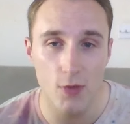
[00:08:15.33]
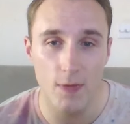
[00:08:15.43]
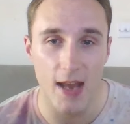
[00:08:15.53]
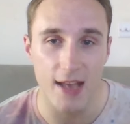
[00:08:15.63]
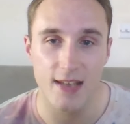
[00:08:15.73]

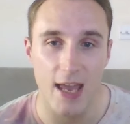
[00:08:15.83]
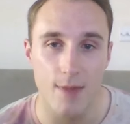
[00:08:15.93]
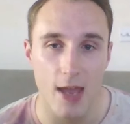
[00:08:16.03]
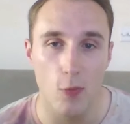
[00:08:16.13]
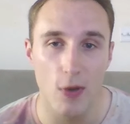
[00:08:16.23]
the next
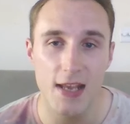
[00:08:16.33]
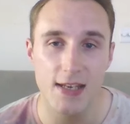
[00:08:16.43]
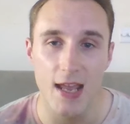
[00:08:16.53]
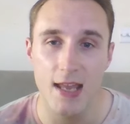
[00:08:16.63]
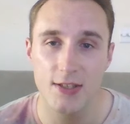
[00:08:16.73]
game here, we
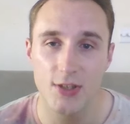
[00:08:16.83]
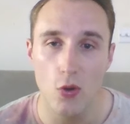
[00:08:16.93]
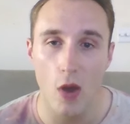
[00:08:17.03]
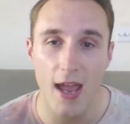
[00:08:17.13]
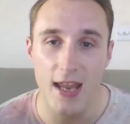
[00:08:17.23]
lead
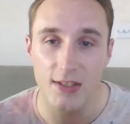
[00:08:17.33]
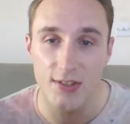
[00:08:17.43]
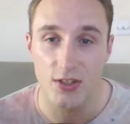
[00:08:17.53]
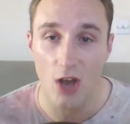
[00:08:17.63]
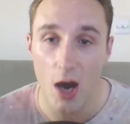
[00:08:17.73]
into a
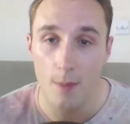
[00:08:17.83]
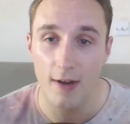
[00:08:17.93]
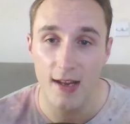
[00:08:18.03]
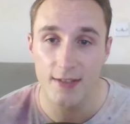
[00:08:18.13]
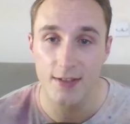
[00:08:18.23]

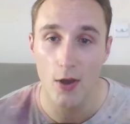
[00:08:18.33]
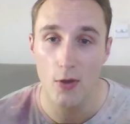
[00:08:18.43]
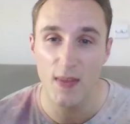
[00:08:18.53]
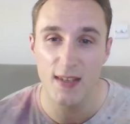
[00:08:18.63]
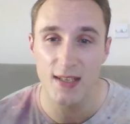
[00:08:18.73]
Skarmory,
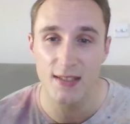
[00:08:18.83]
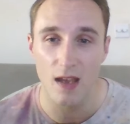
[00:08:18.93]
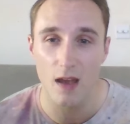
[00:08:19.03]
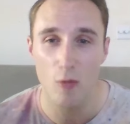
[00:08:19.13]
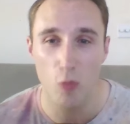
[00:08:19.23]
so this is
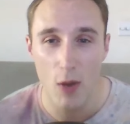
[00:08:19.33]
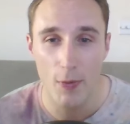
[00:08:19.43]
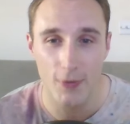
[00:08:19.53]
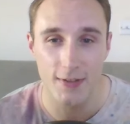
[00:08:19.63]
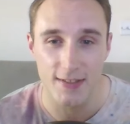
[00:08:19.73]
where
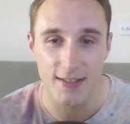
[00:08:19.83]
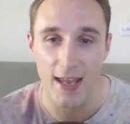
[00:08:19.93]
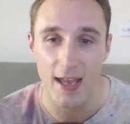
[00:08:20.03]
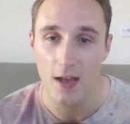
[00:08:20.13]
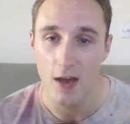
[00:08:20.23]
we want to
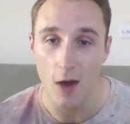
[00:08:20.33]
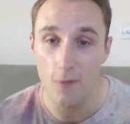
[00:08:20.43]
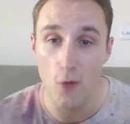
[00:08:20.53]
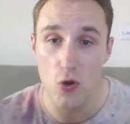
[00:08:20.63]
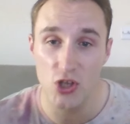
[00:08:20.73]
see it.
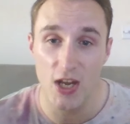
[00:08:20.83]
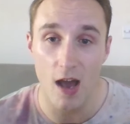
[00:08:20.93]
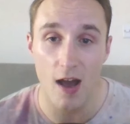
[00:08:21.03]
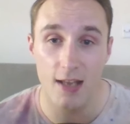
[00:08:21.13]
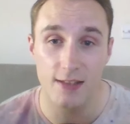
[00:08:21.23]

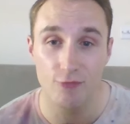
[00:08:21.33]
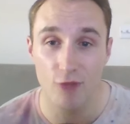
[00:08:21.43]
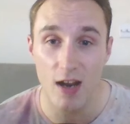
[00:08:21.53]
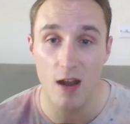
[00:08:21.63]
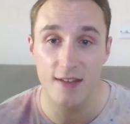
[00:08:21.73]
Unfortunately, I
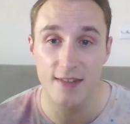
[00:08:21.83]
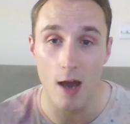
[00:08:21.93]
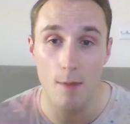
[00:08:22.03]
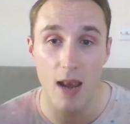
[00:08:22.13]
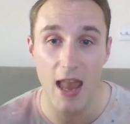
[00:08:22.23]
realised
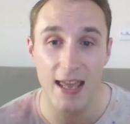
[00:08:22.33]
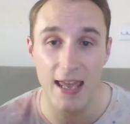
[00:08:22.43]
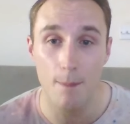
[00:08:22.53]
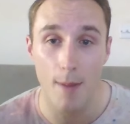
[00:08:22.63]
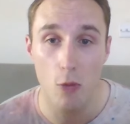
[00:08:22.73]
that I'm
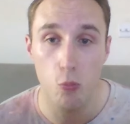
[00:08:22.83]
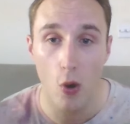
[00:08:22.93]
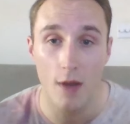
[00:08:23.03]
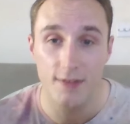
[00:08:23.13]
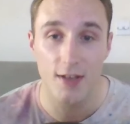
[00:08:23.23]
lagging by
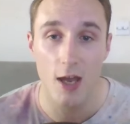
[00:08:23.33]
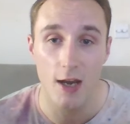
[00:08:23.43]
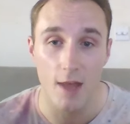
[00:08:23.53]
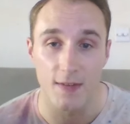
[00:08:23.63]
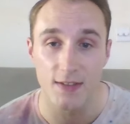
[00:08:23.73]
one
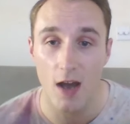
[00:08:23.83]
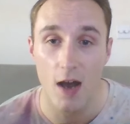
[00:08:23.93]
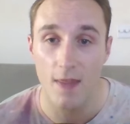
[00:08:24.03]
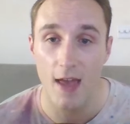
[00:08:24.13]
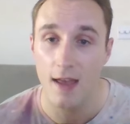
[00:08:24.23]
turn at the
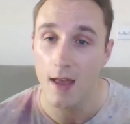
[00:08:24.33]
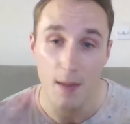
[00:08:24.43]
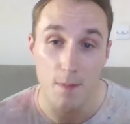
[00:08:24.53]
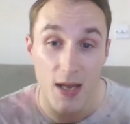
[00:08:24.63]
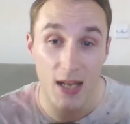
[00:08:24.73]
start there,
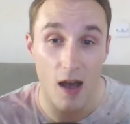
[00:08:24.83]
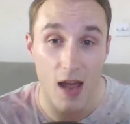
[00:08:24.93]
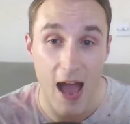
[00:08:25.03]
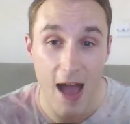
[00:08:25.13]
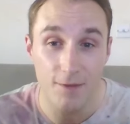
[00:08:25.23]
meaning I
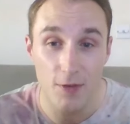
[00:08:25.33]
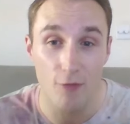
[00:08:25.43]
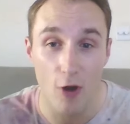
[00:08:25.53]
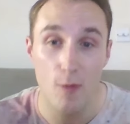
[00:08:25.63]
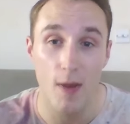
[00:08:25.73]
have to
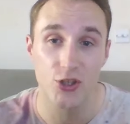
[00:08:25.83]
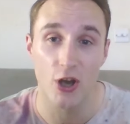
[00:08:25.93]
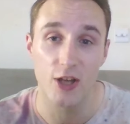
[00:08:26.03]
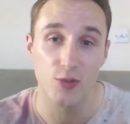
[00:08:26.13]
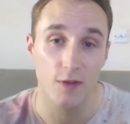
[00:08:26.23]
throw my
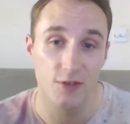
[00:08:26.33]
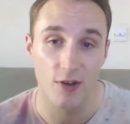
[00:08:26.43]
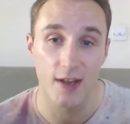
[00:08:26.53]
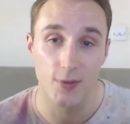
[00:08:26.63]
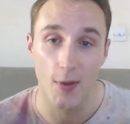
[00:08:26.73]
charge move
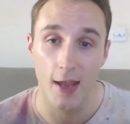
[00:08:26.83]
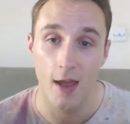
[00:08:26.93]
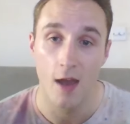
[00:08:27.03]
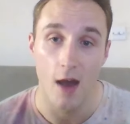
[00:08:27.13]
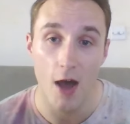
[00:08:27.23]
straight away.
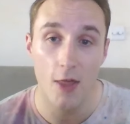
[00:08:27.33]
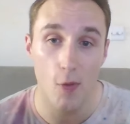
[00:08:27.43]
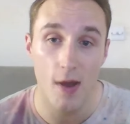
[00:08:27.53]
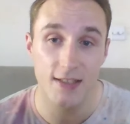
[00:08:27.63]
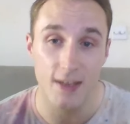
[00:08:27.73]

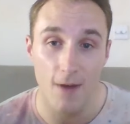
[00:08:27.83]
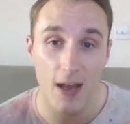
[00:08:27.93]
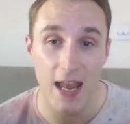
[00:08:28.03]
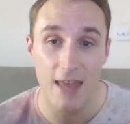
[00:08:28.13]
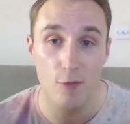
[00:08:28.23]
Otherwise, if
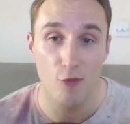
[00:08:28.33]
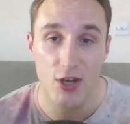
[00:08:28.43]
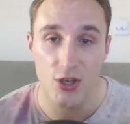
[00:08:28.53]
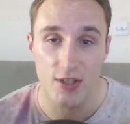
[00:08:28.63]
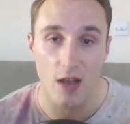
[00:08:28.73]
I let them
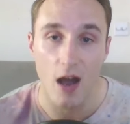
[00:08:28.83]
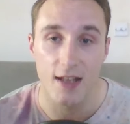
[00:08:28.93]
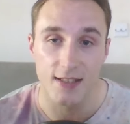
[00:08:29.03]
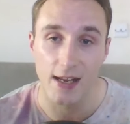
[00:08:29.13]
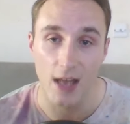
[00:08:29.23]
reach a Sky
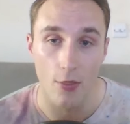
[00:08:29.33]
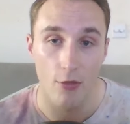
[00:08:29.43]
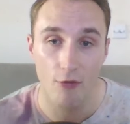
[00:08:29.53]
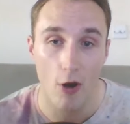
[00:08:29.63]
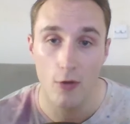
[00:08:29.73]
Attack and
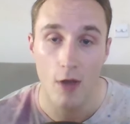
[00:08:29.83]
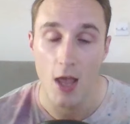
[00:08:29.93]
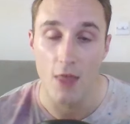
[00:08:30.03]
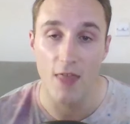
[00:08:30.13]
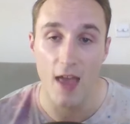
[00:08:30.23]
throw,
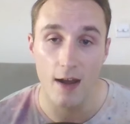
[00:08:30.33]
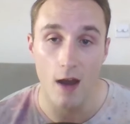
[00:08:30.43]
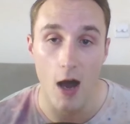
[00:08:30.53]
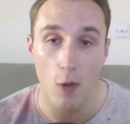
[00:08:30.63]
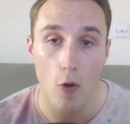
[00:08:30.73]
then
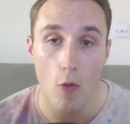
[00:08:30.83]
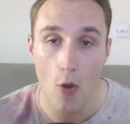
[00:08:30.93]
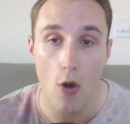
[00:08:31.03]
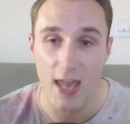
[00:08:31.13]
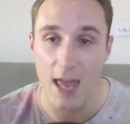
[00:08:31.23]
I will
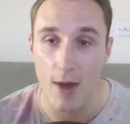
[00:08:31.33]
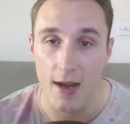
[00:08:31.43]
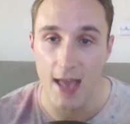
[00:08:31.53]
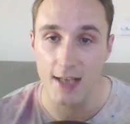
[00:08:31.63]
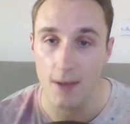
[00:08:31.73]
not get my
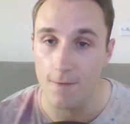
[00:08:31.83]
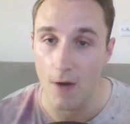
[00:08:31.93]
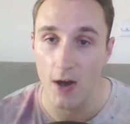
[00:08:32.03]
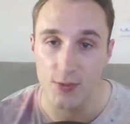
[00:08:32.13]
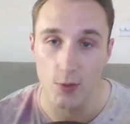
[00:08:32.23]
next
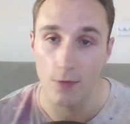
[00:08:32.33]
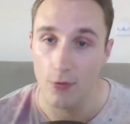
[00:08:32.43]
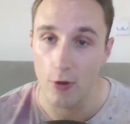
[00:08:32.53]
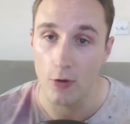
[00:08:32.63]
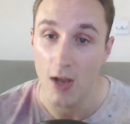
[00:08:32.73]
fast move
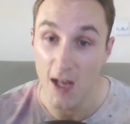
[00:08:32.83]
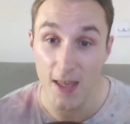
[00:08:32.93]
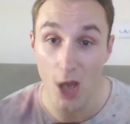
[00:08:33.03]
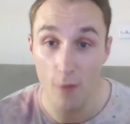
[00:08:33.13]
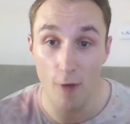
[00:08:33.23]
through.
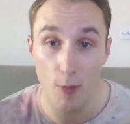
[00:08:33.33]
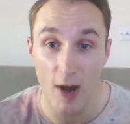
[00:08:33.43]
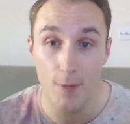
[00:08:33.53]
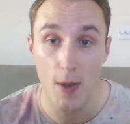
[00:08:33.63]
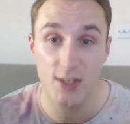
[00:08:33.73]
They go for a
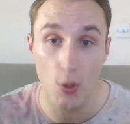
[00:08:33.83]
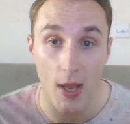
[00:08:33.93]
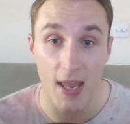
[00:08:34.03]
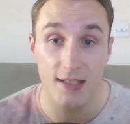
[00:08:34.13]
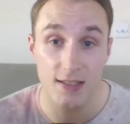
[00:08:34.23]
Brave Bird, so
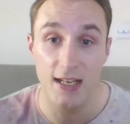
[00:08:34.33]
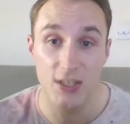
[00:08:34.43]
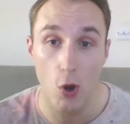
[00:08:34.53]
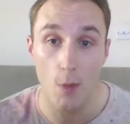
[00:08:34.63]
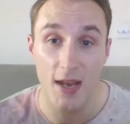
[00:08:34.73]
I instantly
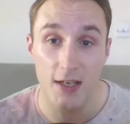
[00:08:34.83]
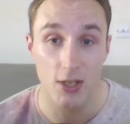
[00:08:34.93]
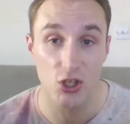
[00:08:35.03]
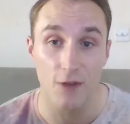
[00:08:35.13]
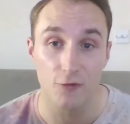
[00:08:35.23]
swap
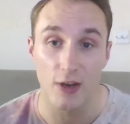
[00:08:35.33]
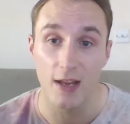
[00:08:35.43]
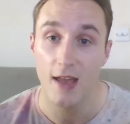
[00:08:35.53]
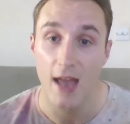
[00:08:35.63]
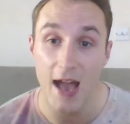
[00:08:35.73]
into
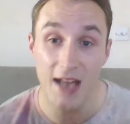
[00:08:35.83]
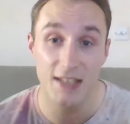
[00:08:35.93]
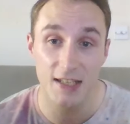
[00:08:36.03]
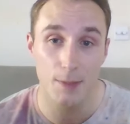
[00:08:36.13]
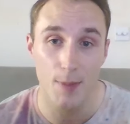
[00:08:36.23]
Shiftry,
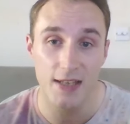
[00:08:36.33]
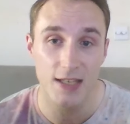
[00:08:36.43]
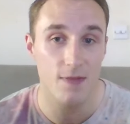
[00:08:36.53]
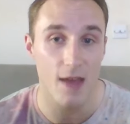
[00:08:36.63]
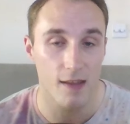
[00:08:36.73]

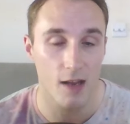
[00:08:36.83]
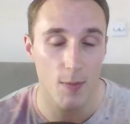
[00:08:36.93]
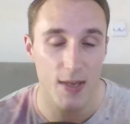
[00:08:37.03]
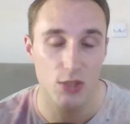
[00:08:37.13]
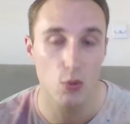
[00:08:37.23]
anticipating that they're
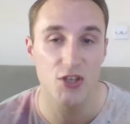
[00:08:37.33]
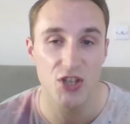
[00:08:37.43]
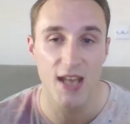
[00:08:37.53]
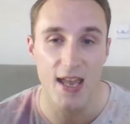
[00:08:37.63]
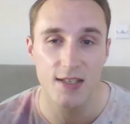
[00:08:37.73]
going to be
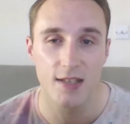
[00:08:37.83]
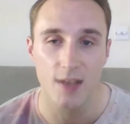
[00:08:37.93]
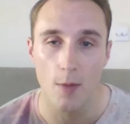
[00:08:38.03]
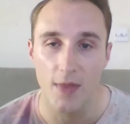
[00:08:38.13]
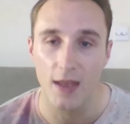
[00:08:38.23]
switching into
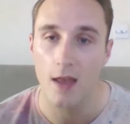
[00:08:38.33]
something